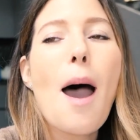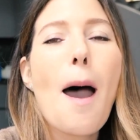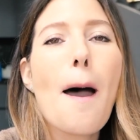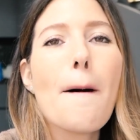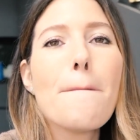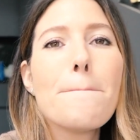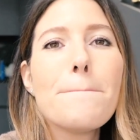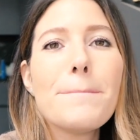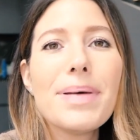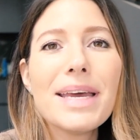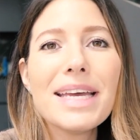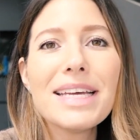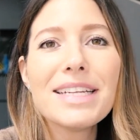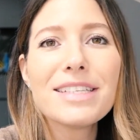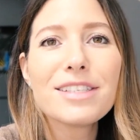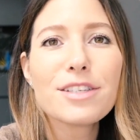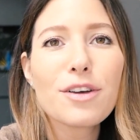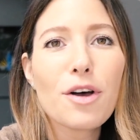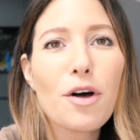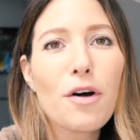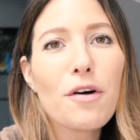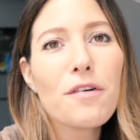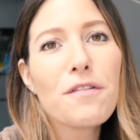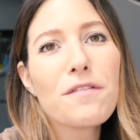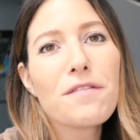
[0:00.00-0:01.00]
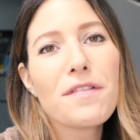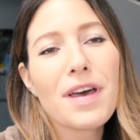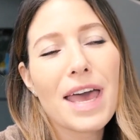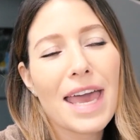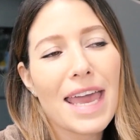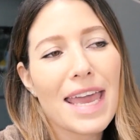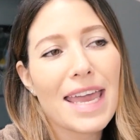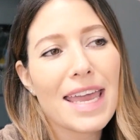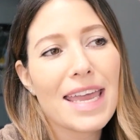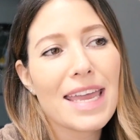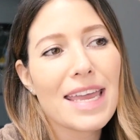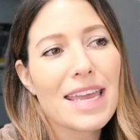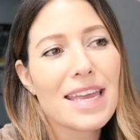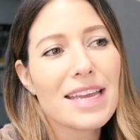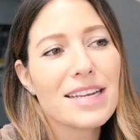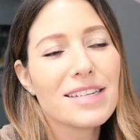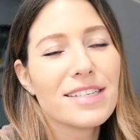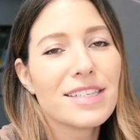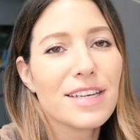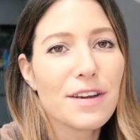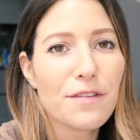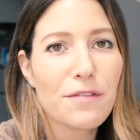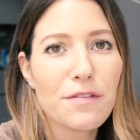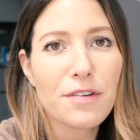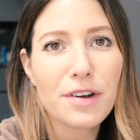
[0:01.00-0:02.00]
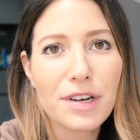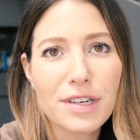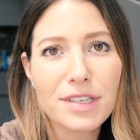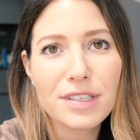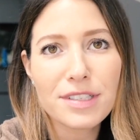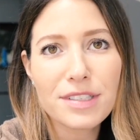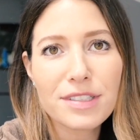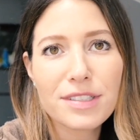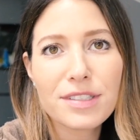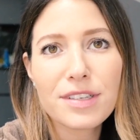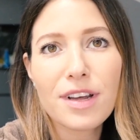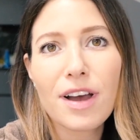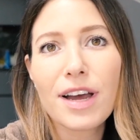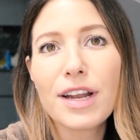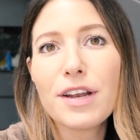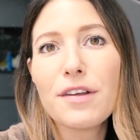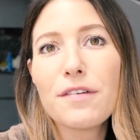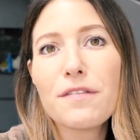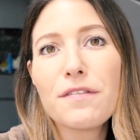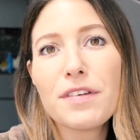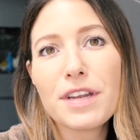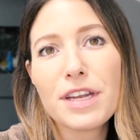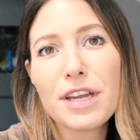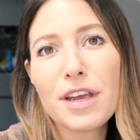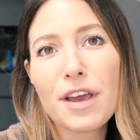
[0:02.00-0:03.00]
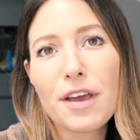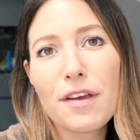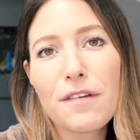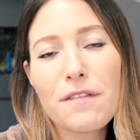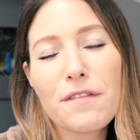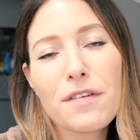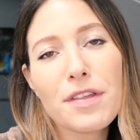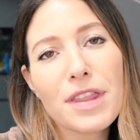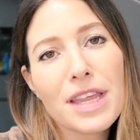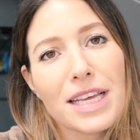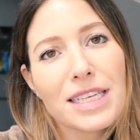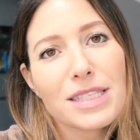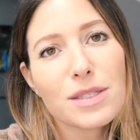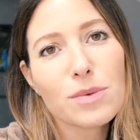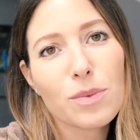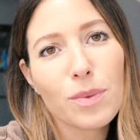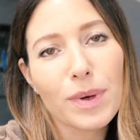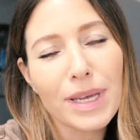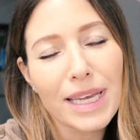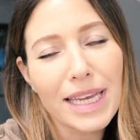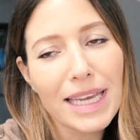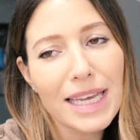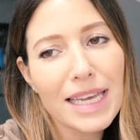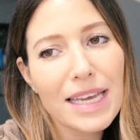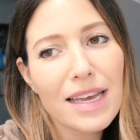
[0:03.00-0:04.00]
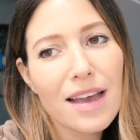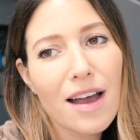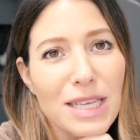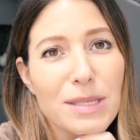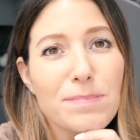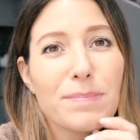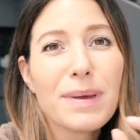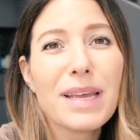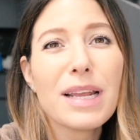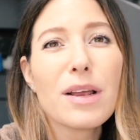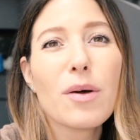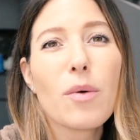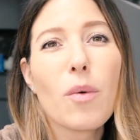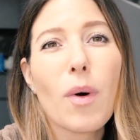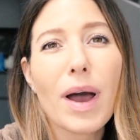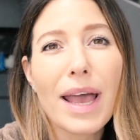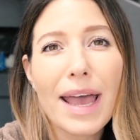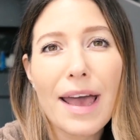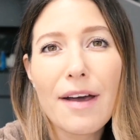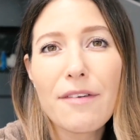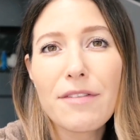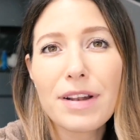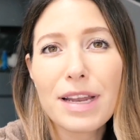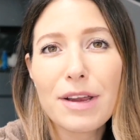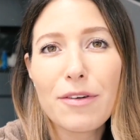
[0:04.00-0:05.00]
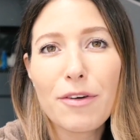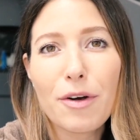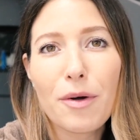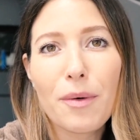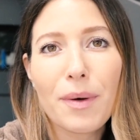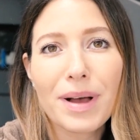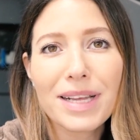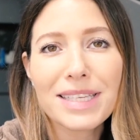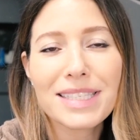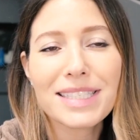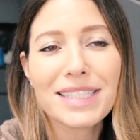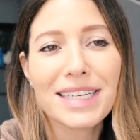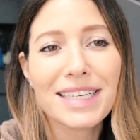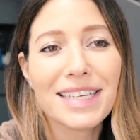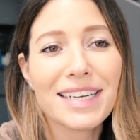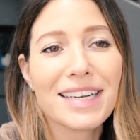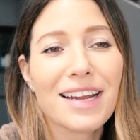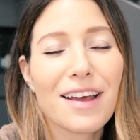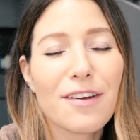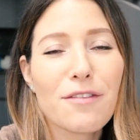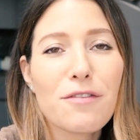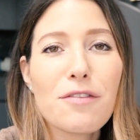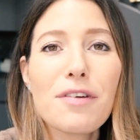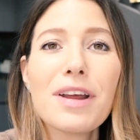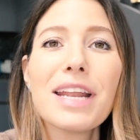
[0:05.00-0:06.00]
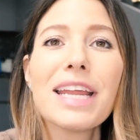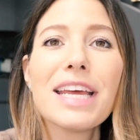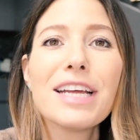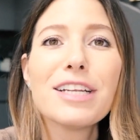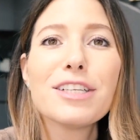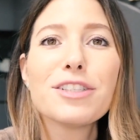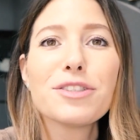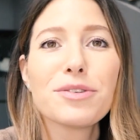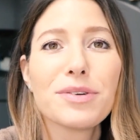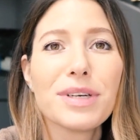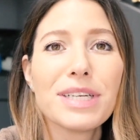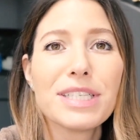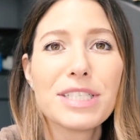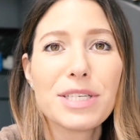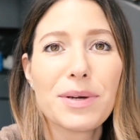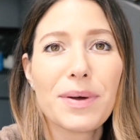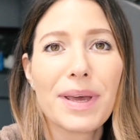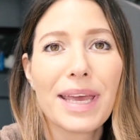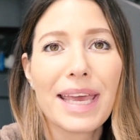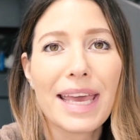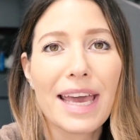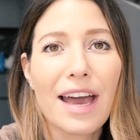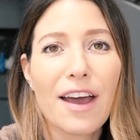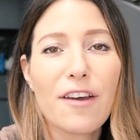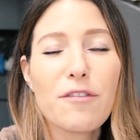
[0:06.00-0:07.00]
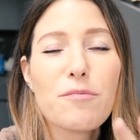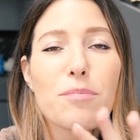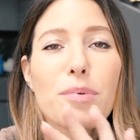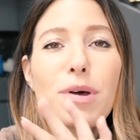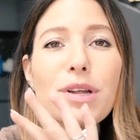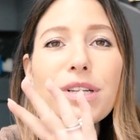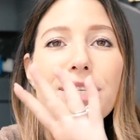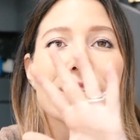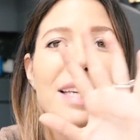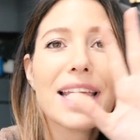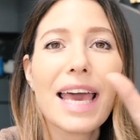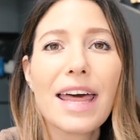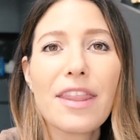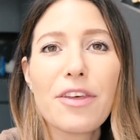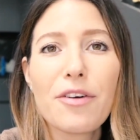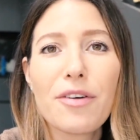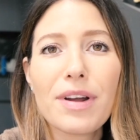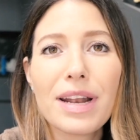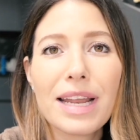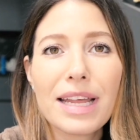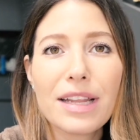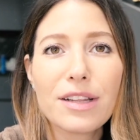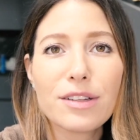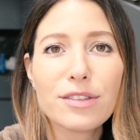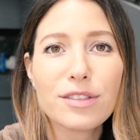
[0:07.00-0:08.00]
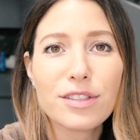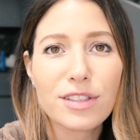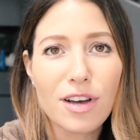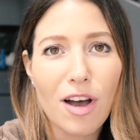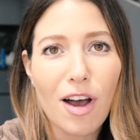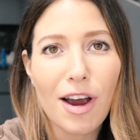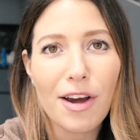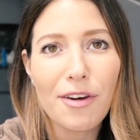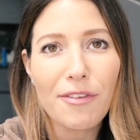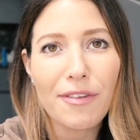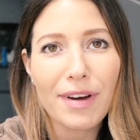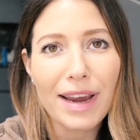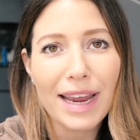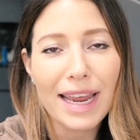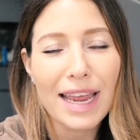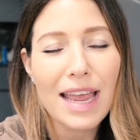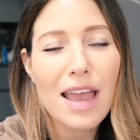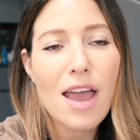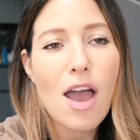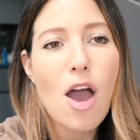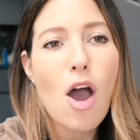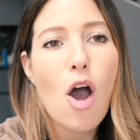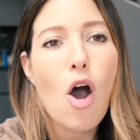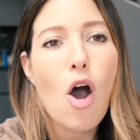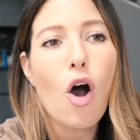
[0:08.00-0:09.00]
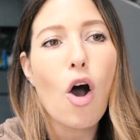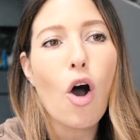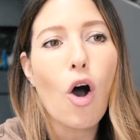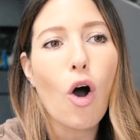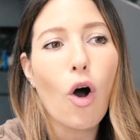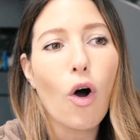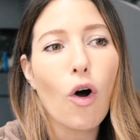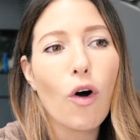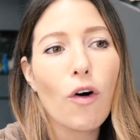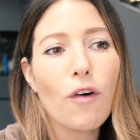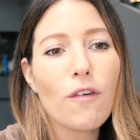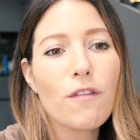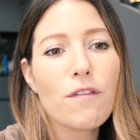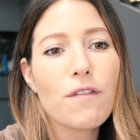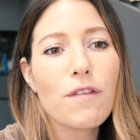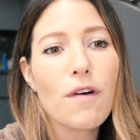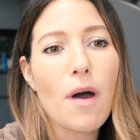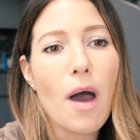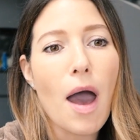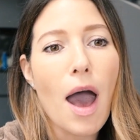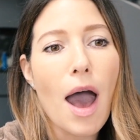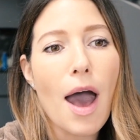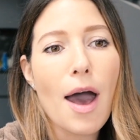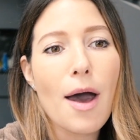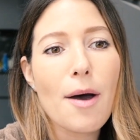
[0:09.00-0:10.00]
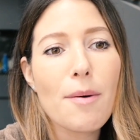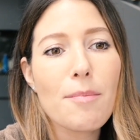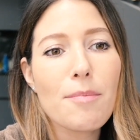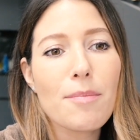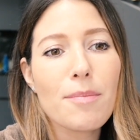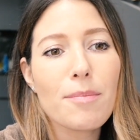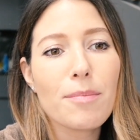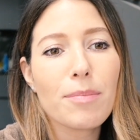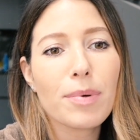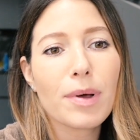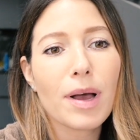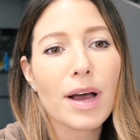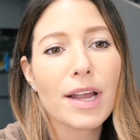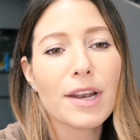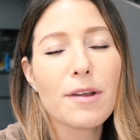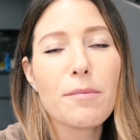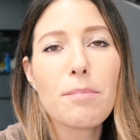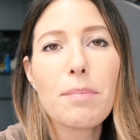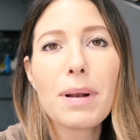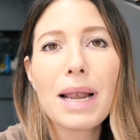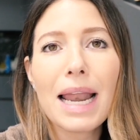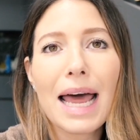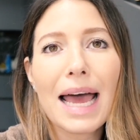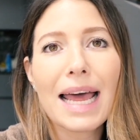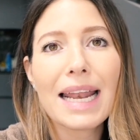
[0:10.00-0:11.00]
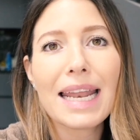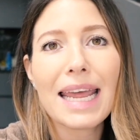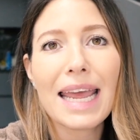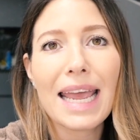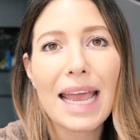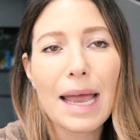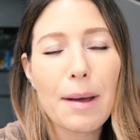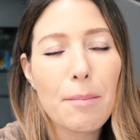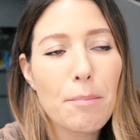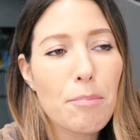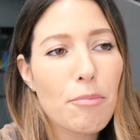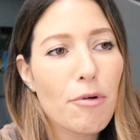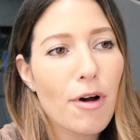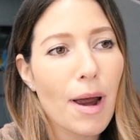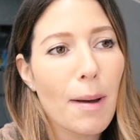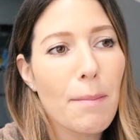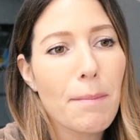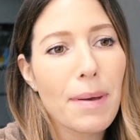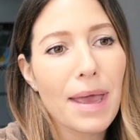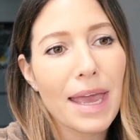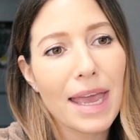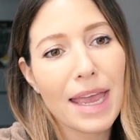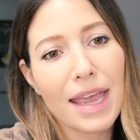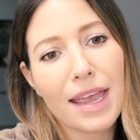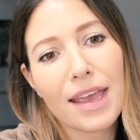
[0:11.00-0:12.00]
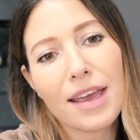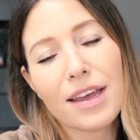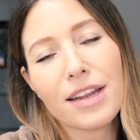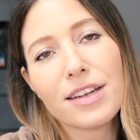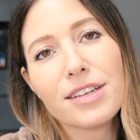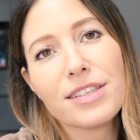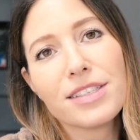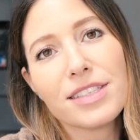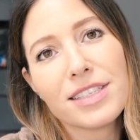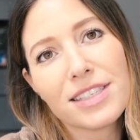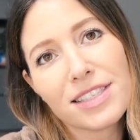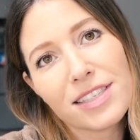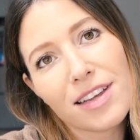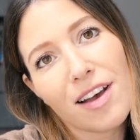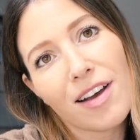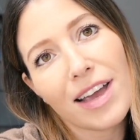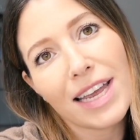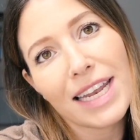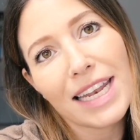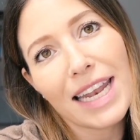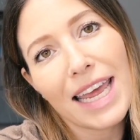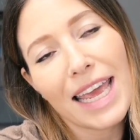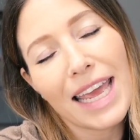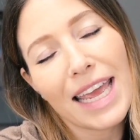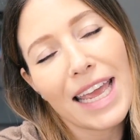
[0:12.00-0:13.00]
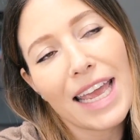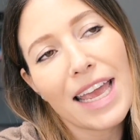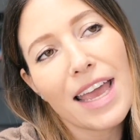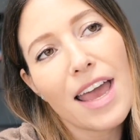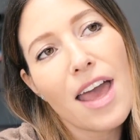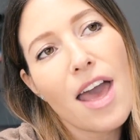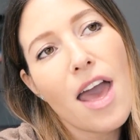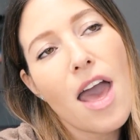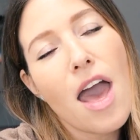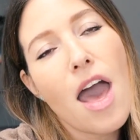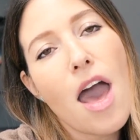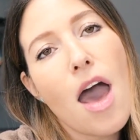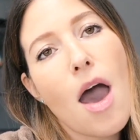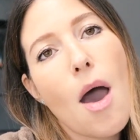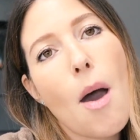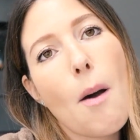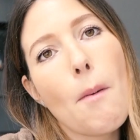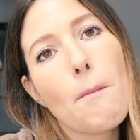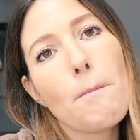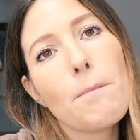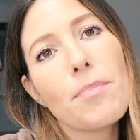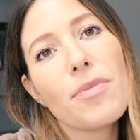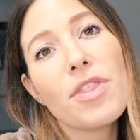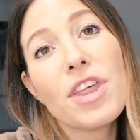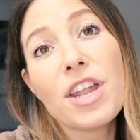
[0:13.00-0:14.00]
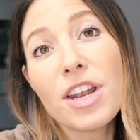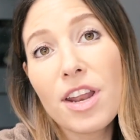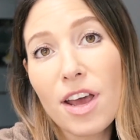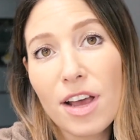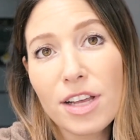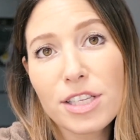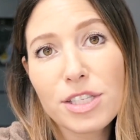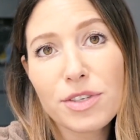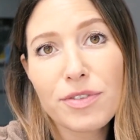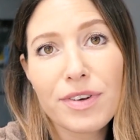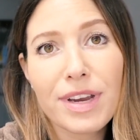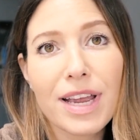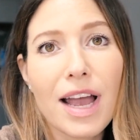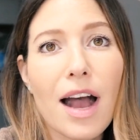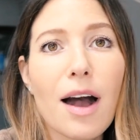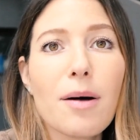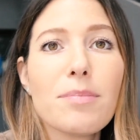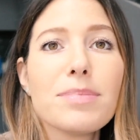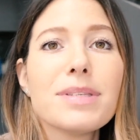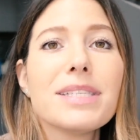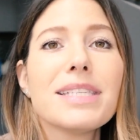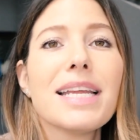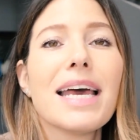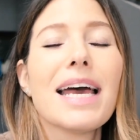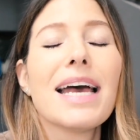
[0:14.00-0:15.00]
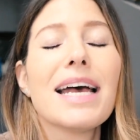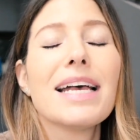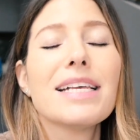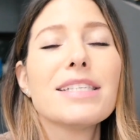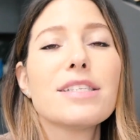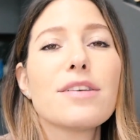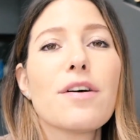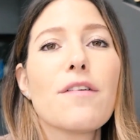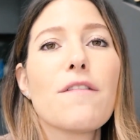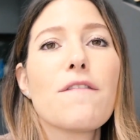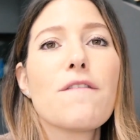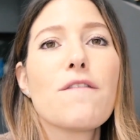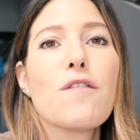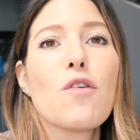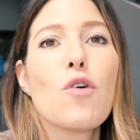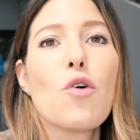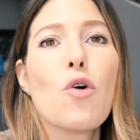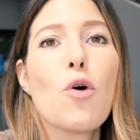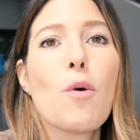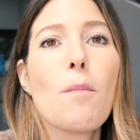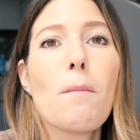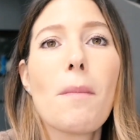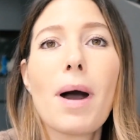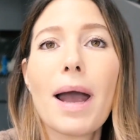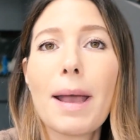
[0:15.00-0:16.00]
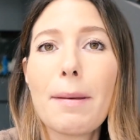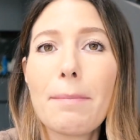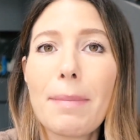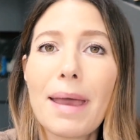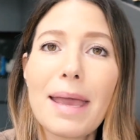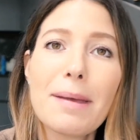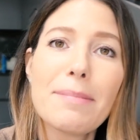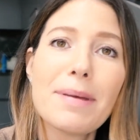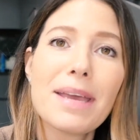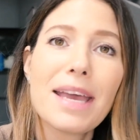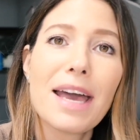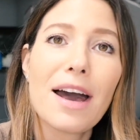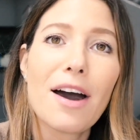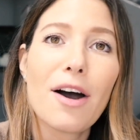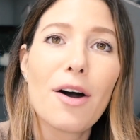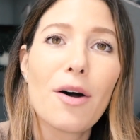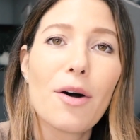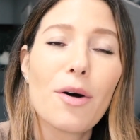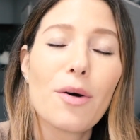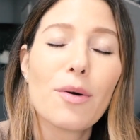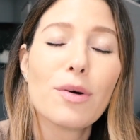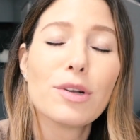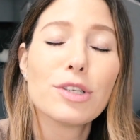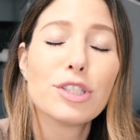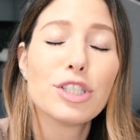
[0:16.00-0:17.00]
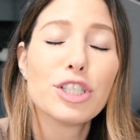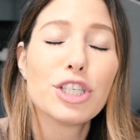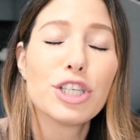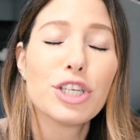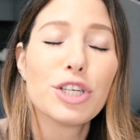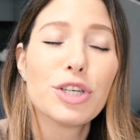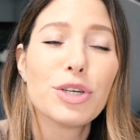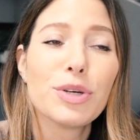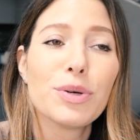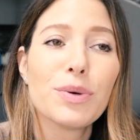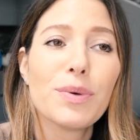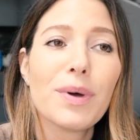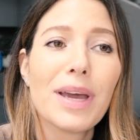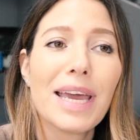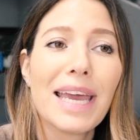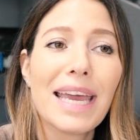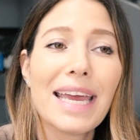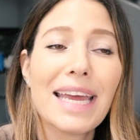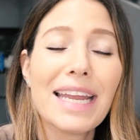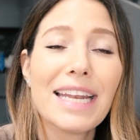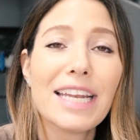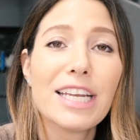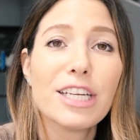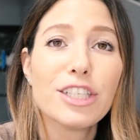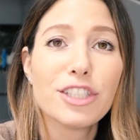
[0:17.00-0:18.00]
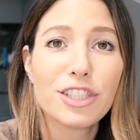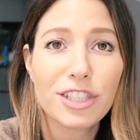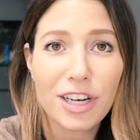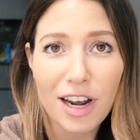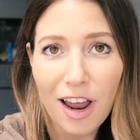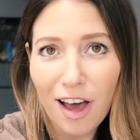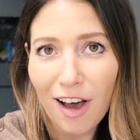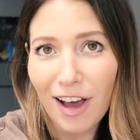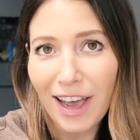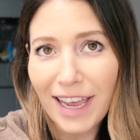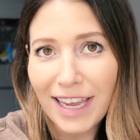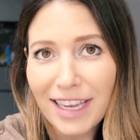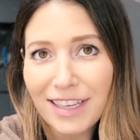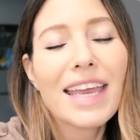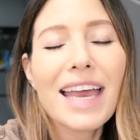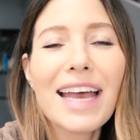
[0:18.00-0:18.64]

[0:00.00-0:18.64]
A bit of a different kind of video for this week. It's been quite heavily requested and I've really enjoyed doing it. I've put together a little diary of kind of planning and prepping and designing the nursery upstairs for my baby girl due in July.